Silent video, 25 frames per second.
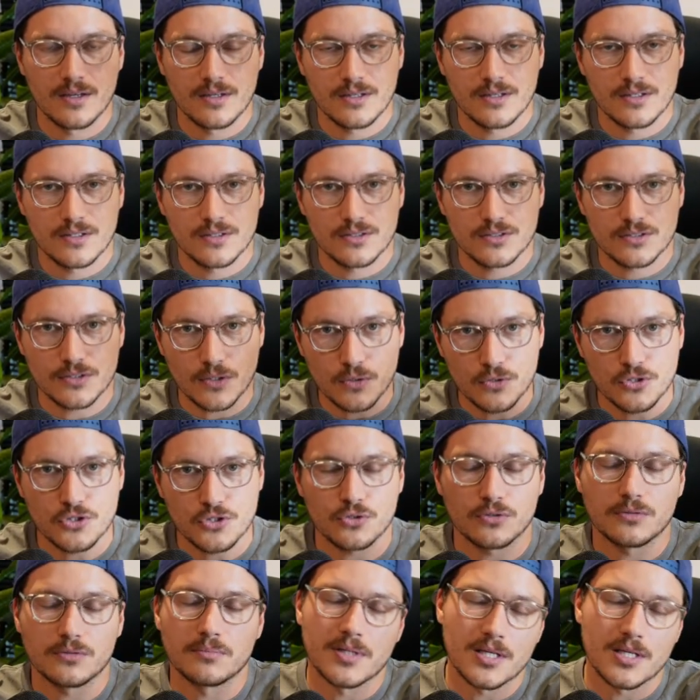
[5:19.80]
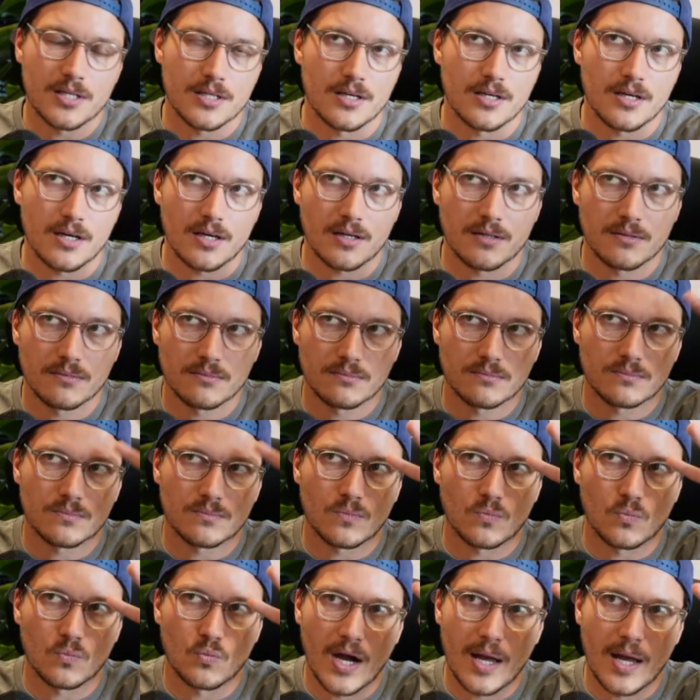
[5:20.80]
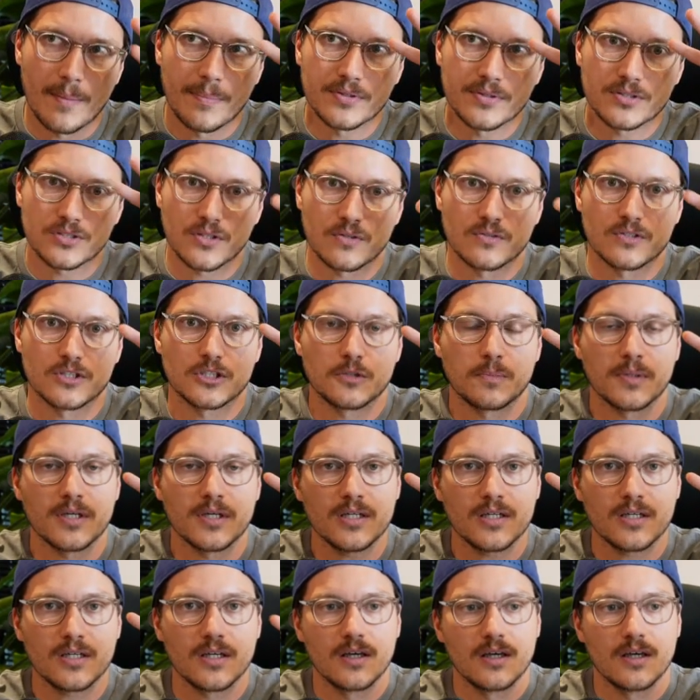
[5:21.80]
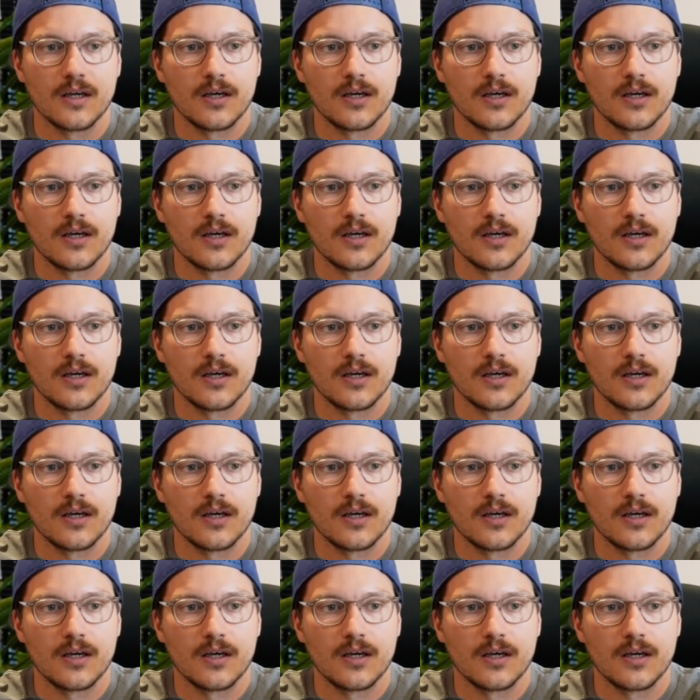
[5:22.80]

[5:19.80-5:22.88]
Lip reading: social media web, so to speak.